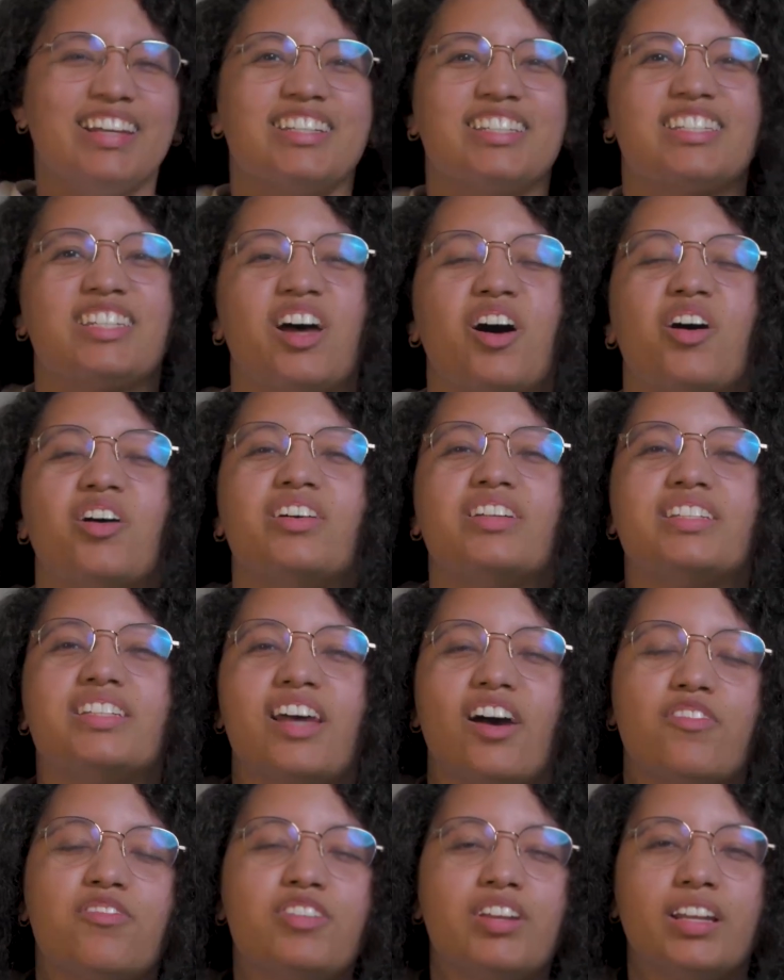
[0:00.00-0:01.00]
So
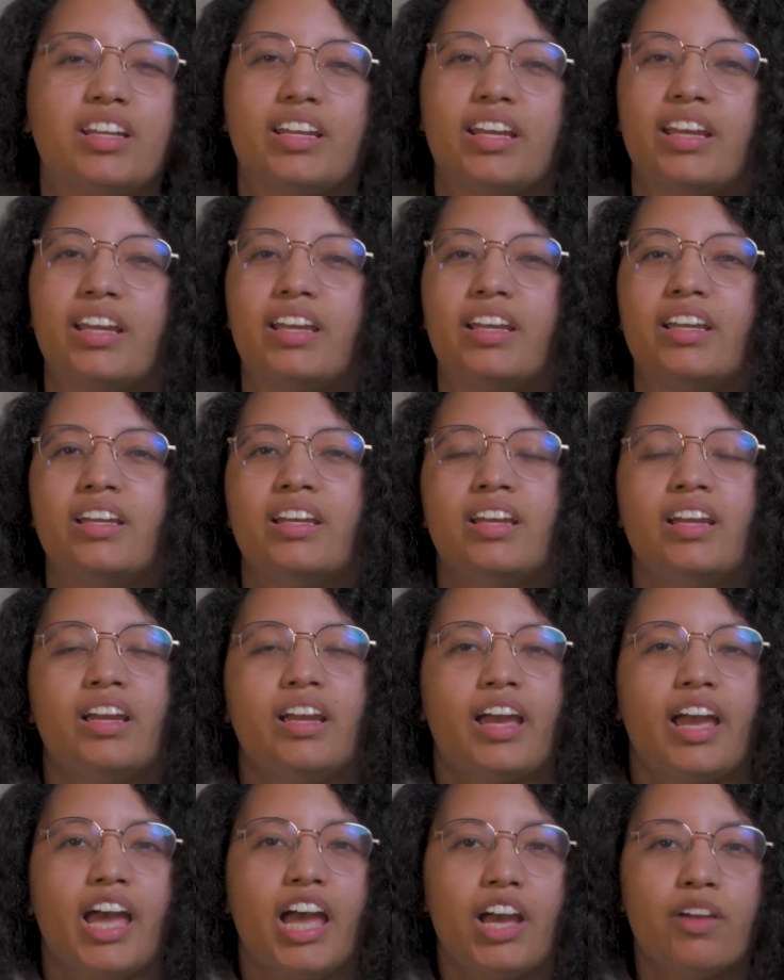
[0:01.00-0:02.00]
definitely
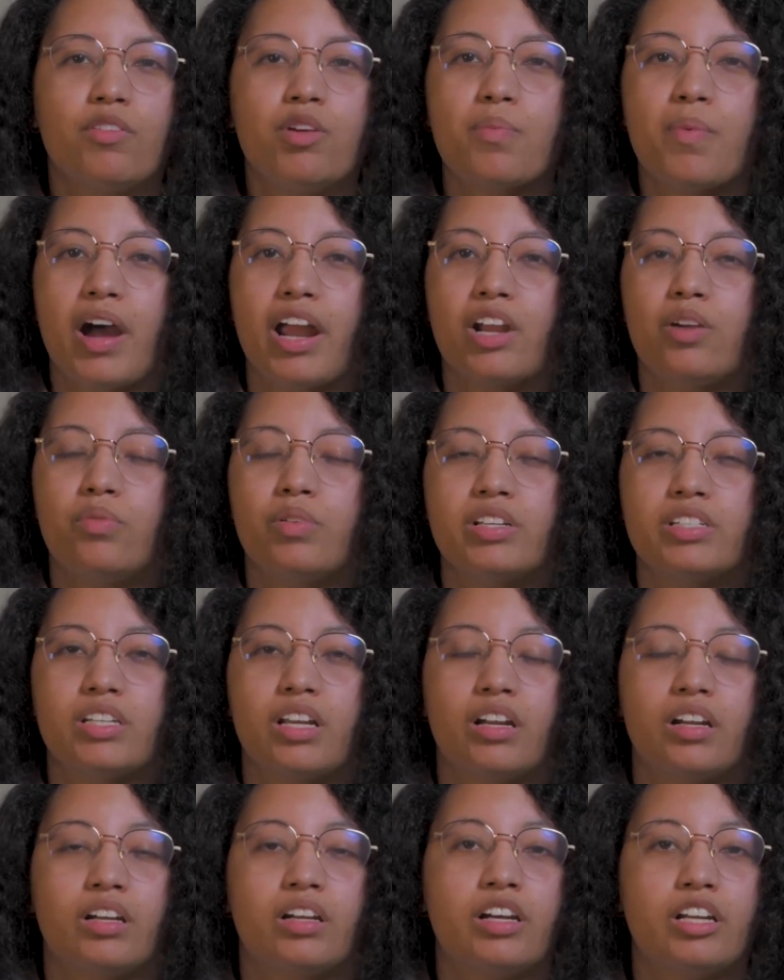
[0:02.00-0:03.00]
everybody was
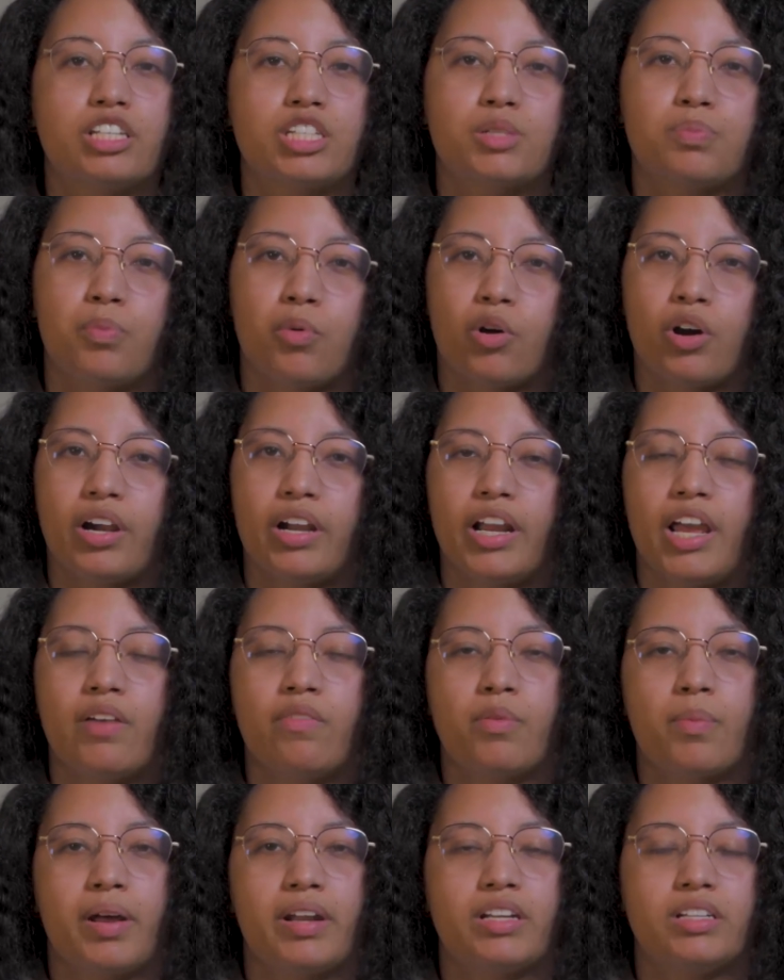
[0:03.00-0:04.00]
a good sport.
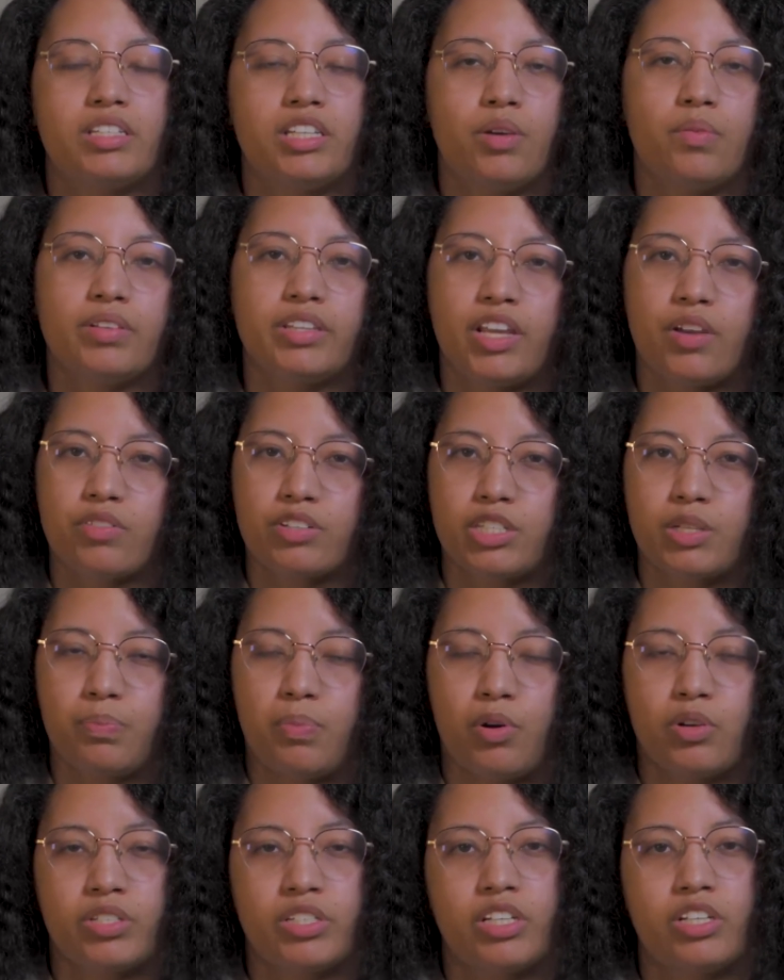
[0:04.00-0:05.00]
Everybody did what they were
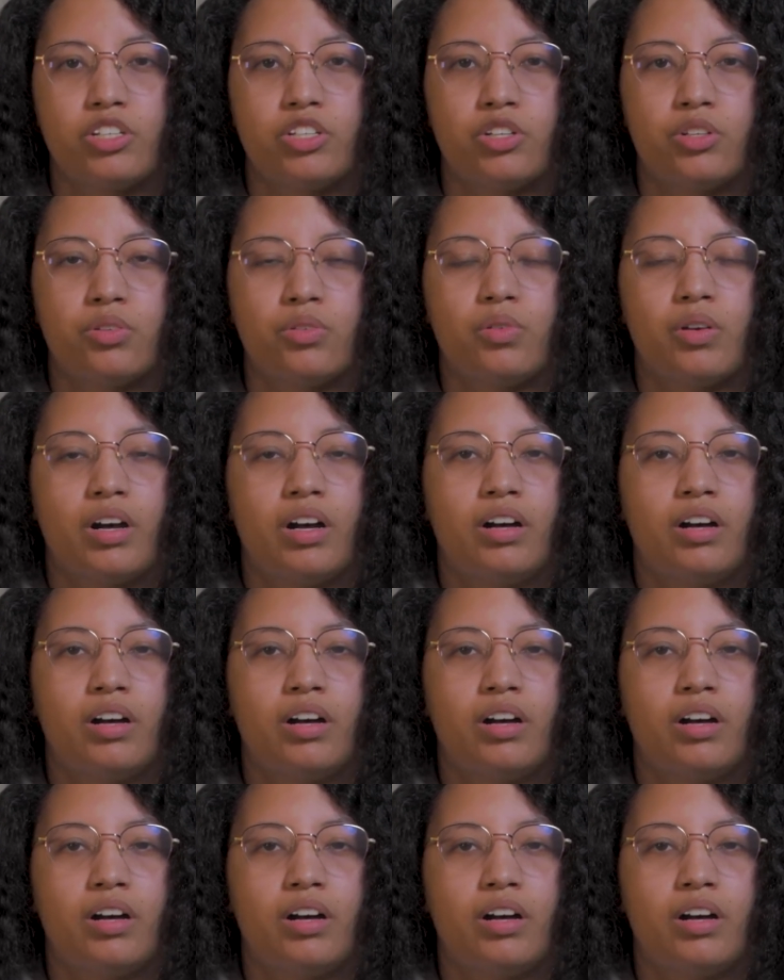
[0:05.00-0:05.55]
supposed to do.